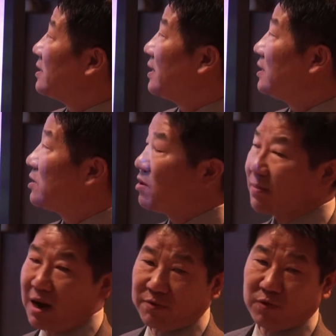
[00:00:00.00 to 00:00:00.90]
stays in your
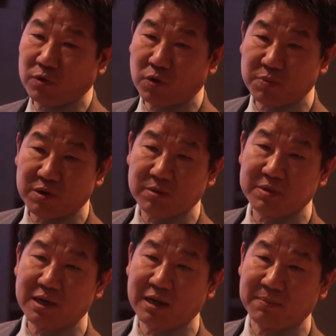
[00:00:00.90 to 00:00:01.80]
mouth for a long period of
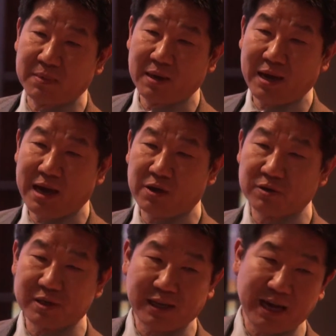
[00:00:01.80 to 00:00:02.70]
time, and your
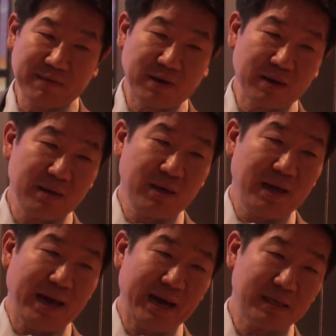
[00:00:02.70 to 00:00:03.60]
saliva
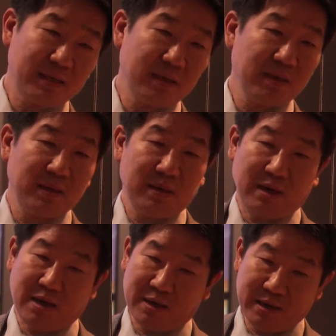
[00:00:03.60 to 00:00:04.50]
has
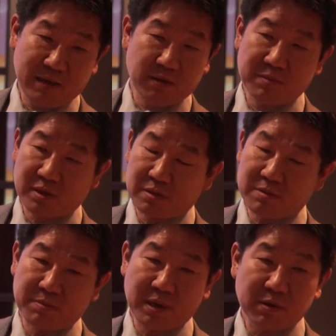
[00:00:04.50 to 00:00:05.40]
either
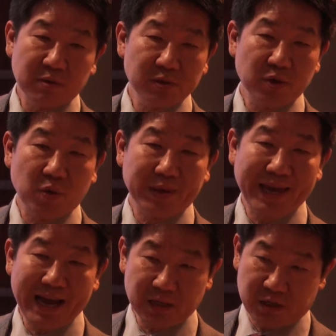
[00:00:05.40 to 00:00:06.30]
certain minerals or
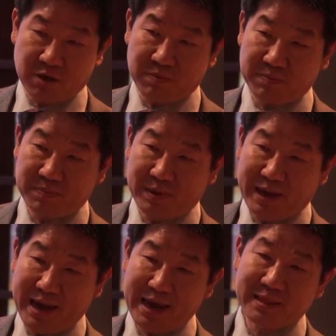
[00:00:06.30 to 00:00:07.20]
calcium,
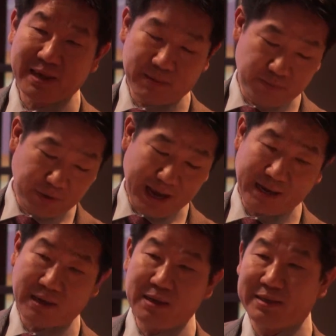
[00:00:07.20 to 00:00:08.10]
and that
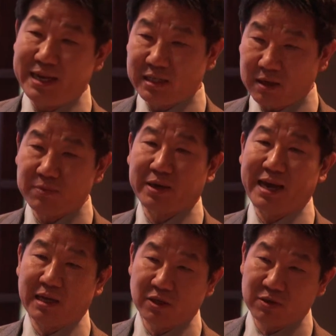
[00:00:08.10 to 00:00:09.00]
plaque takes up the
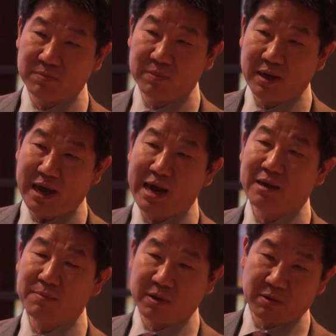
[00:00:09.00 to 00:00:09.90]
calcium
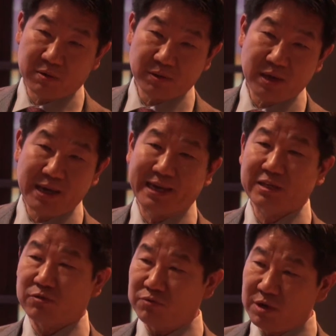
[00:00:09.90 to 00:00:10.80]
and the minerals, it
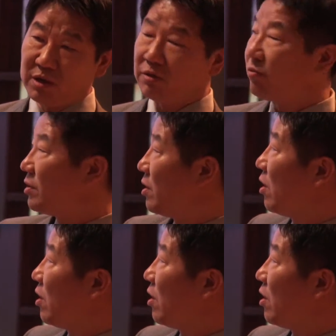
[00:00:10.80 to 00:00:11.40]
gets really, really